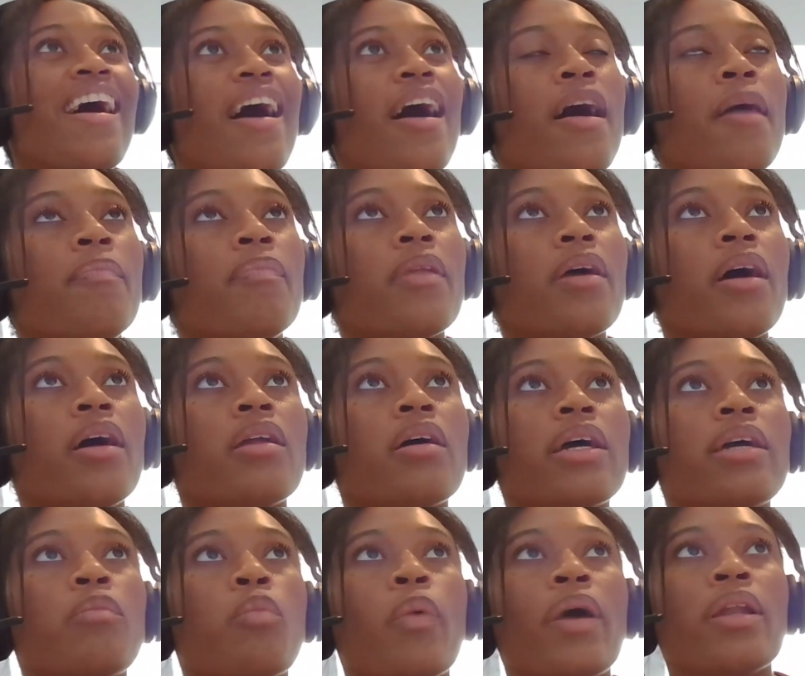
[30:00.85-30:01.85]
And
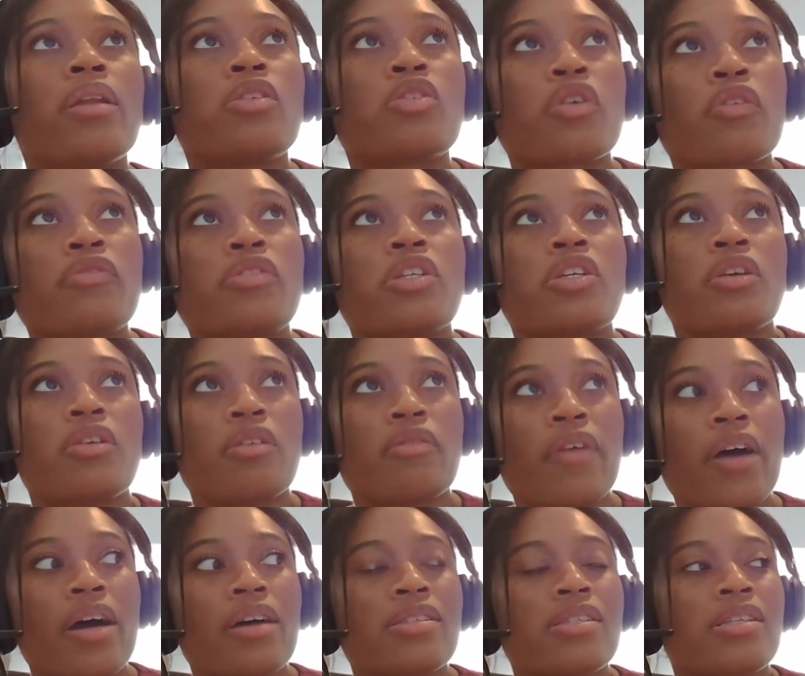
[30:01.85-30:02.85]
I went off to
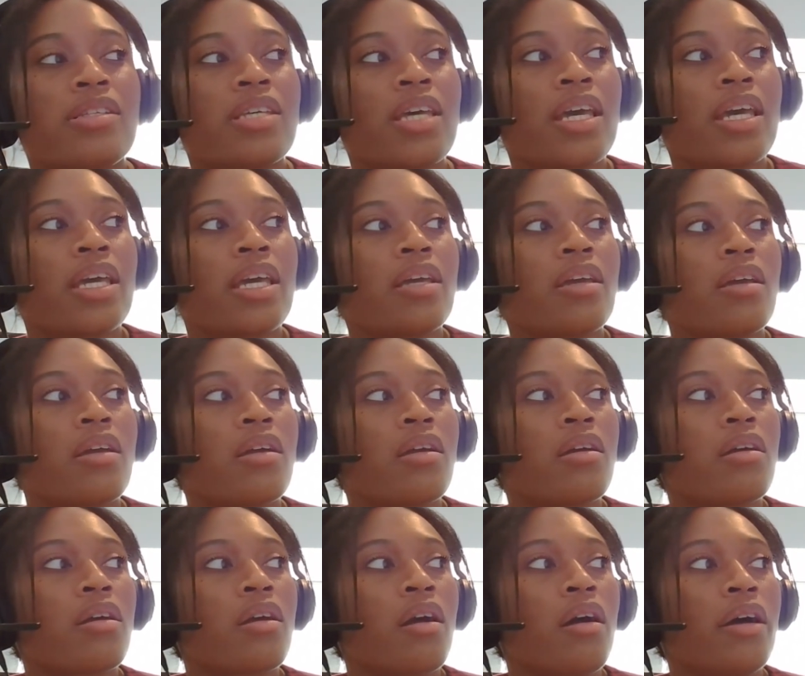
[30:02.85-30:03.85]
university
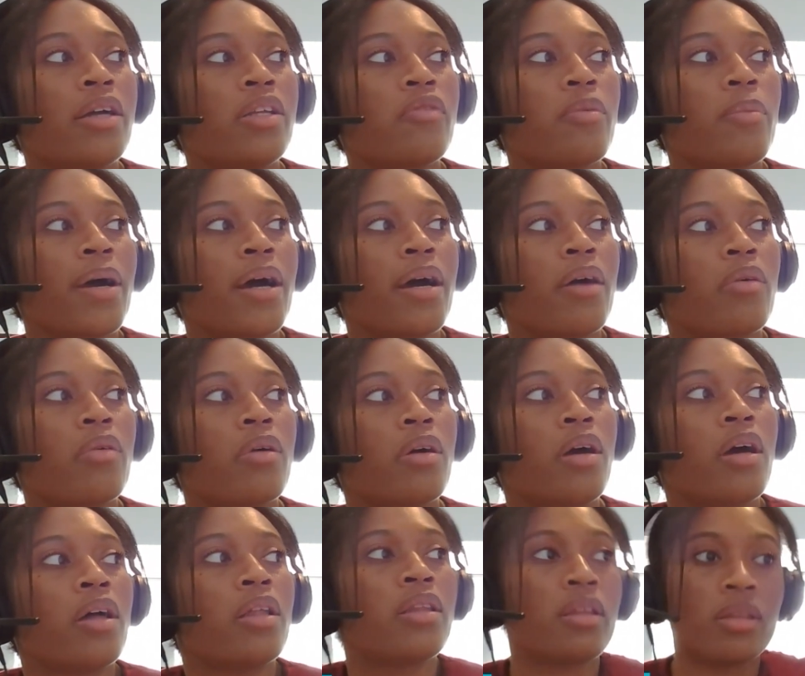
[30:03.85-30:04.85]
kind of about
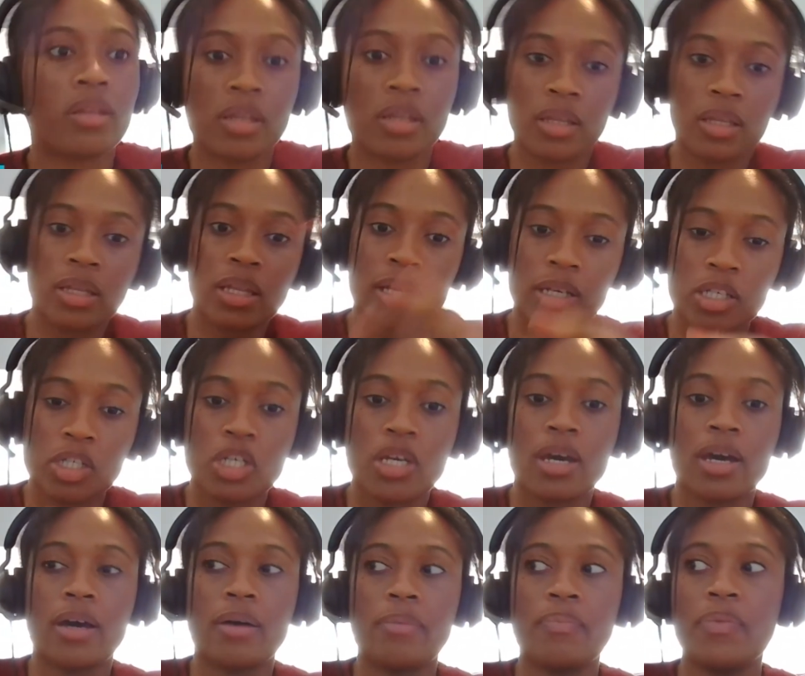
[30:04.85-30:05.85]
the next
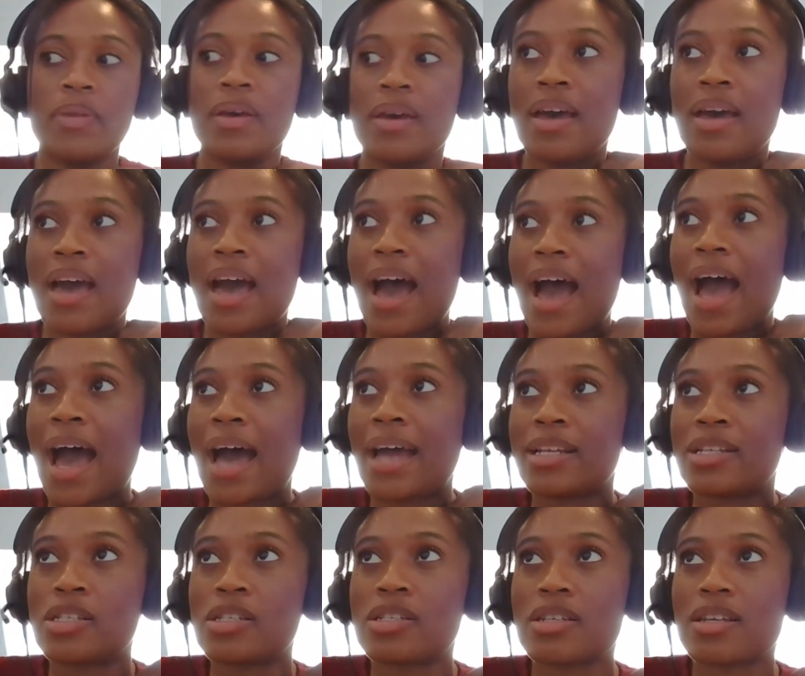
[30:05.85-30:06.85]
year,
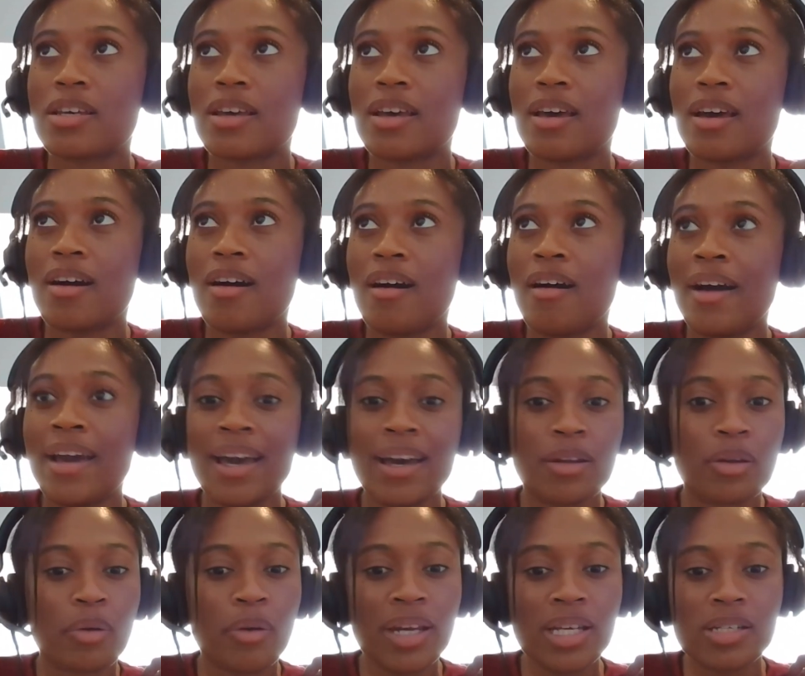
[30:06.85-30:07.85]
and I had
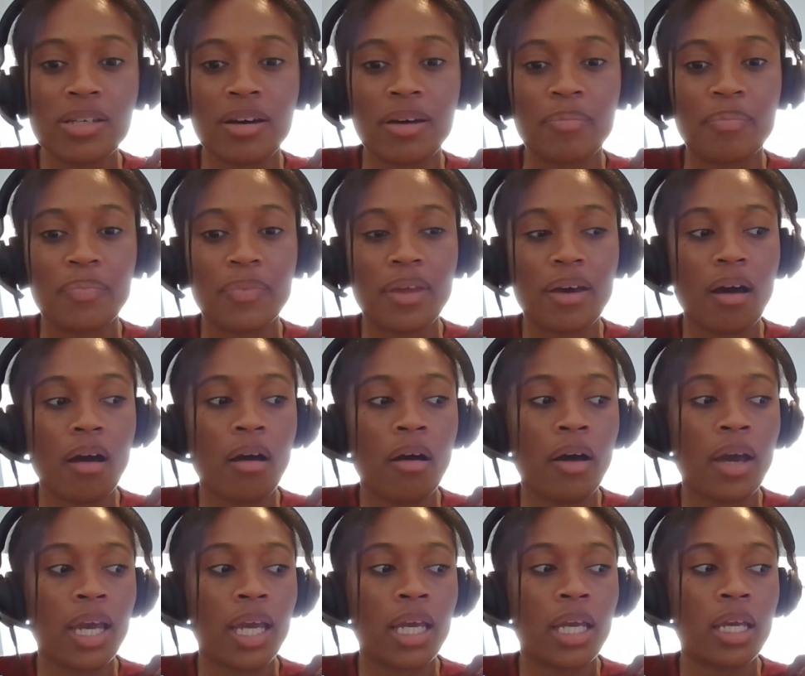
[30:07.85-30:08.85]
a great time.
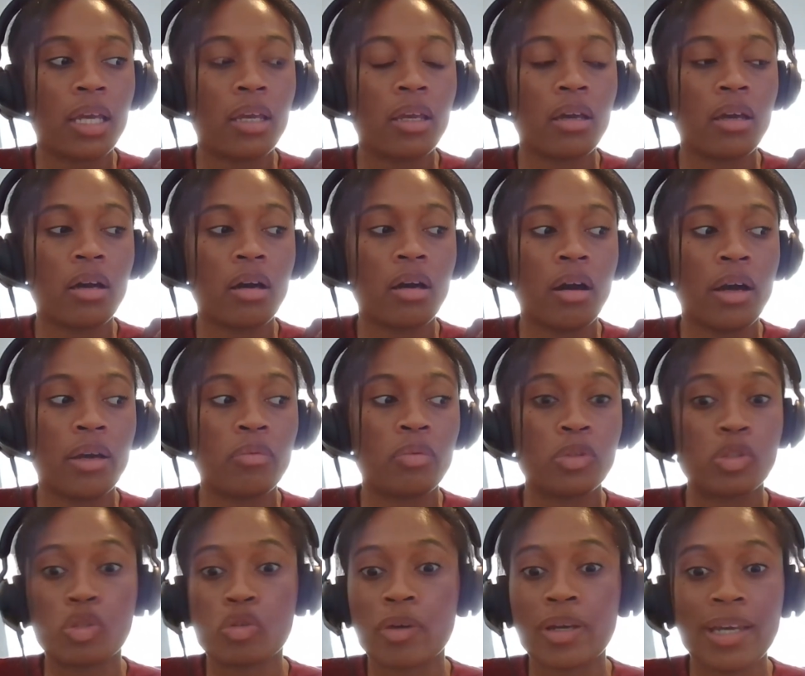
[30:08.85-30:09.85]
I
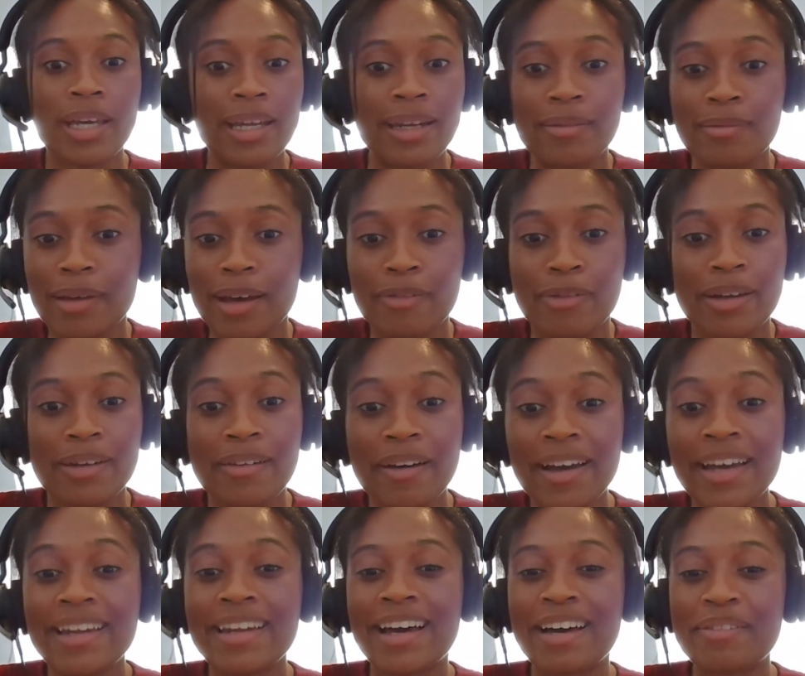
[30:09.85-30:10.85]
was drinking every
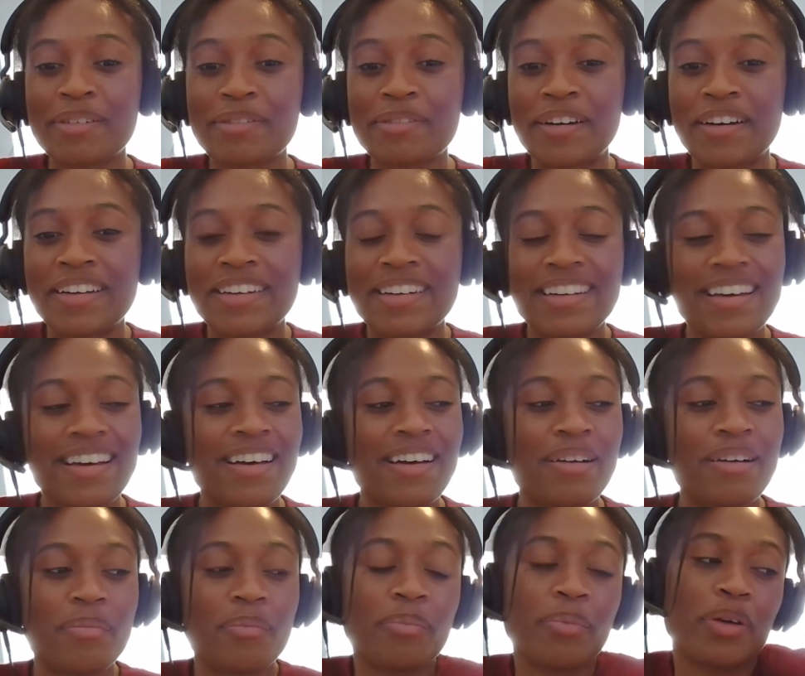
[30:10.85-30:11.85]
night and having fun.
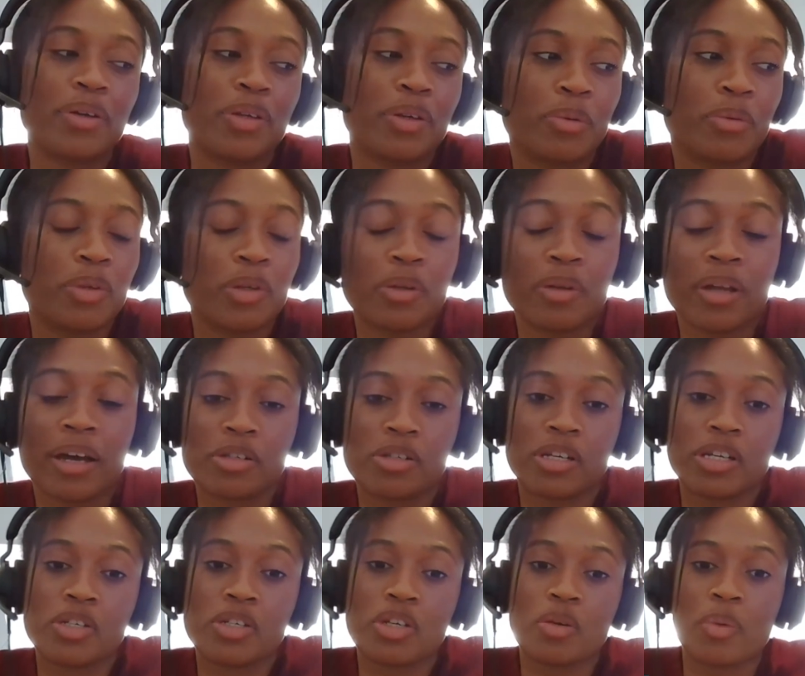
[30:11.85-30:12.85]
But you
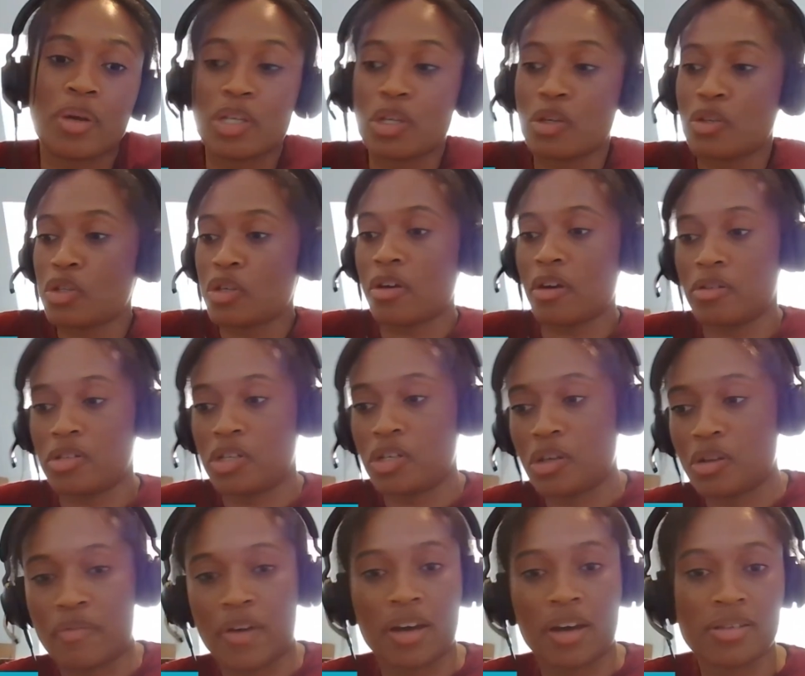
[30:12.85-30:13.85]
naturally do when you do go to
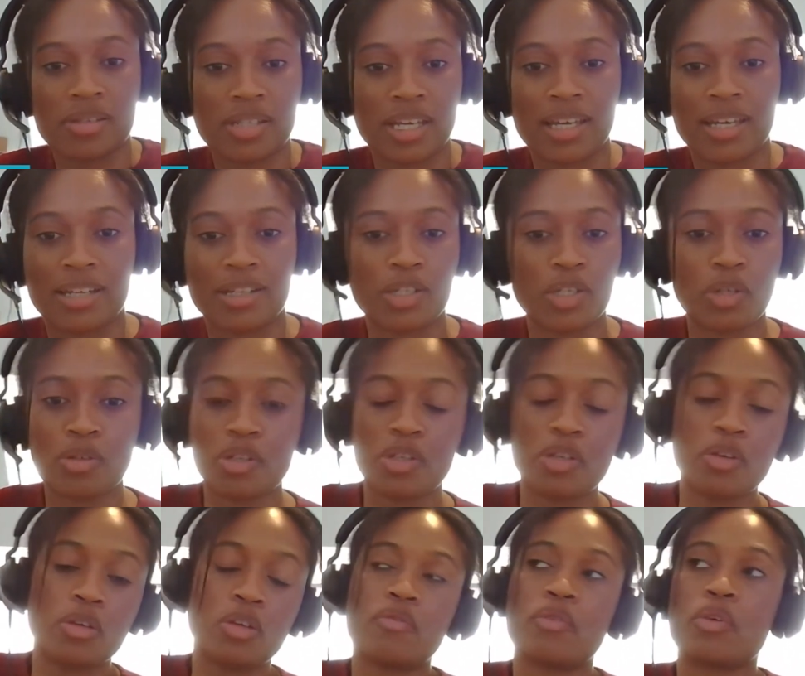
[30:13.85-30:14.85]
university and
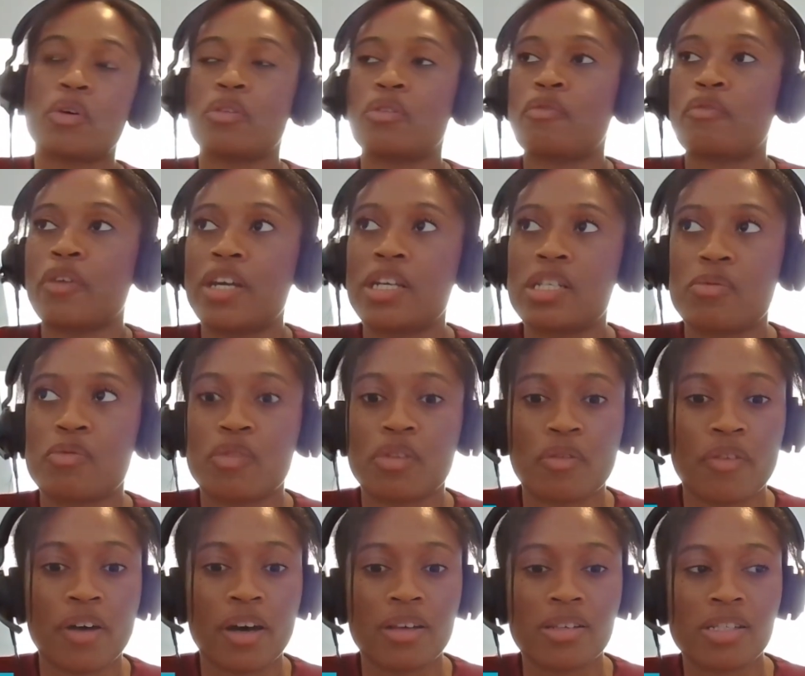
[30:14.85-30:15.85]
you've got freedom for the
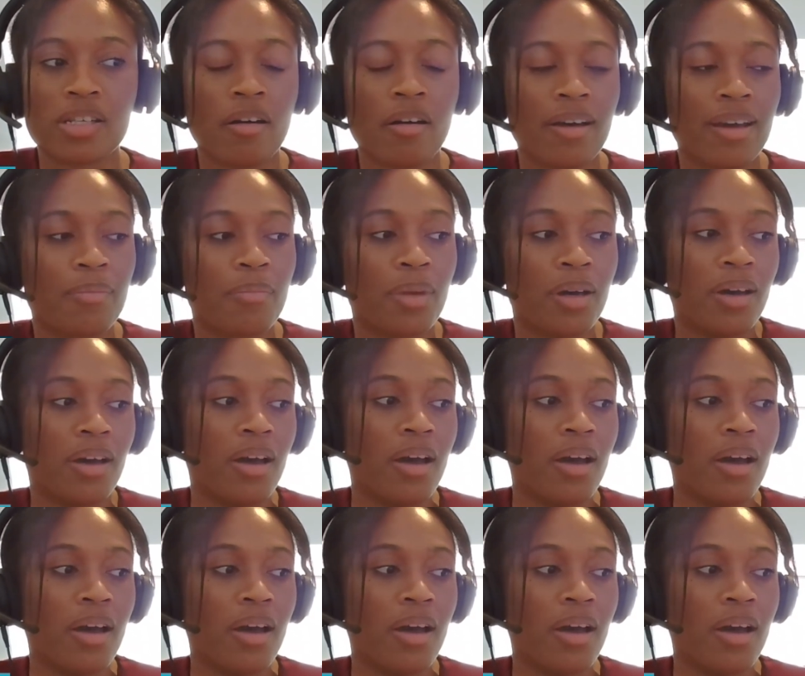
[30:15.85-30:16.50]
first time.